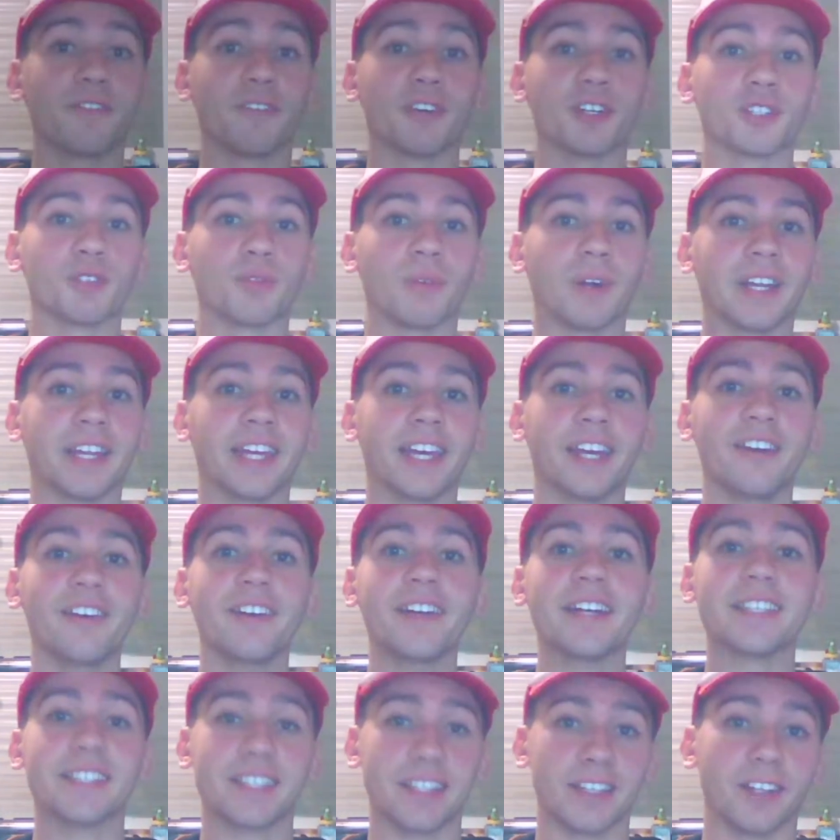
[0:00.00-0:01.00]
the first one here
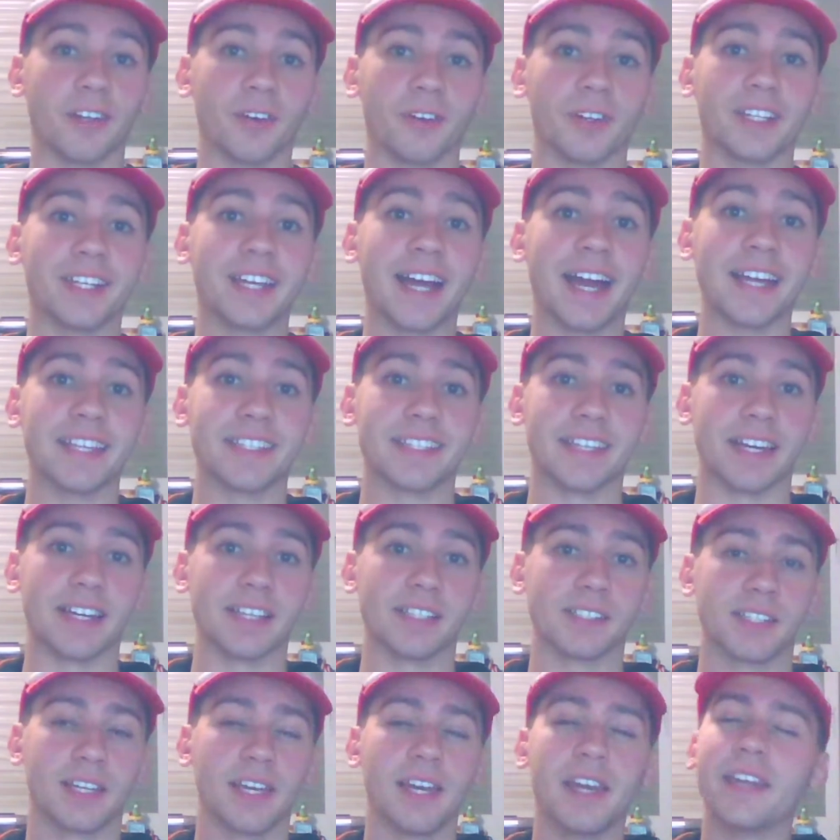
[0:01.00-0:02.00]
is Alolan
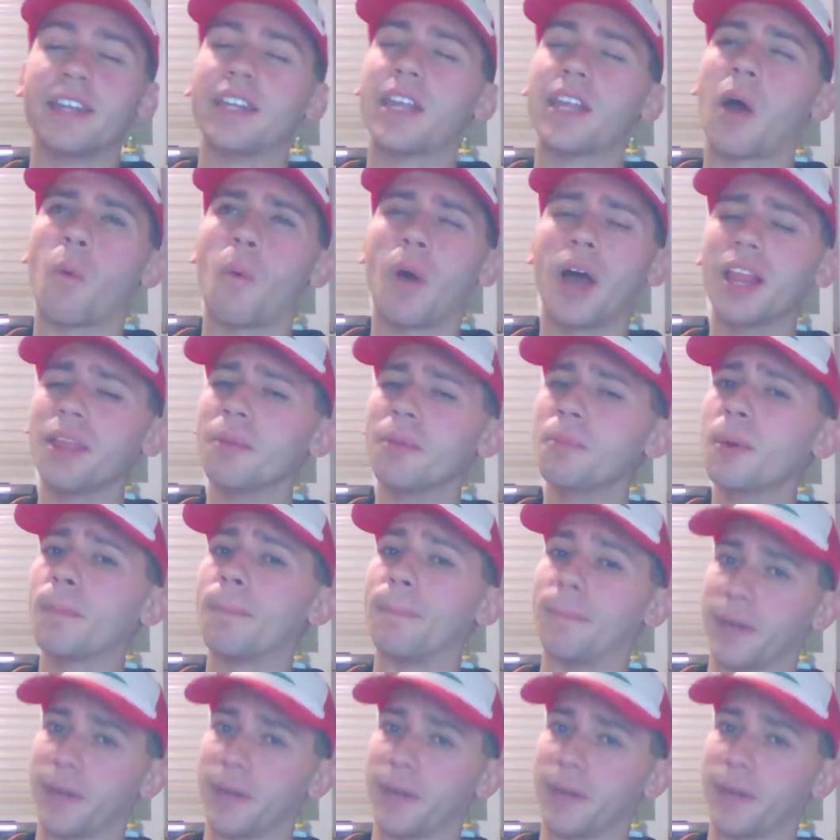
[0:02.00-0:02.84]
Ninetales. Now while I'm a